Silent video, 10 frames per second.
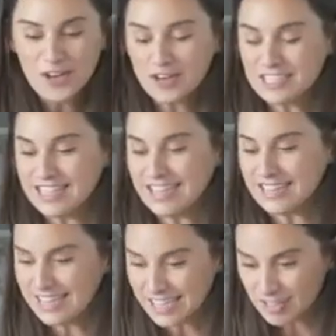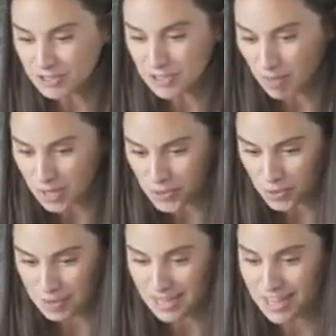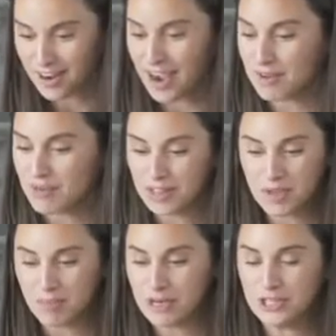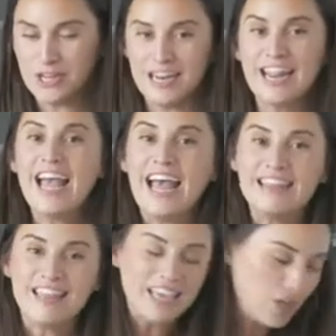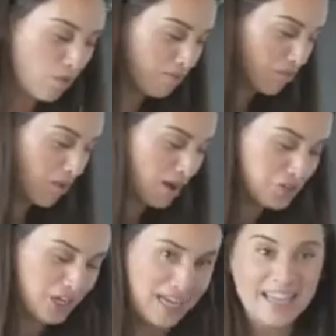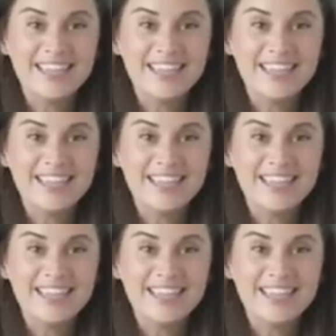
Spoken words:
Christine, thank you so much for being here. I really appreciate it. And thank you all for watching.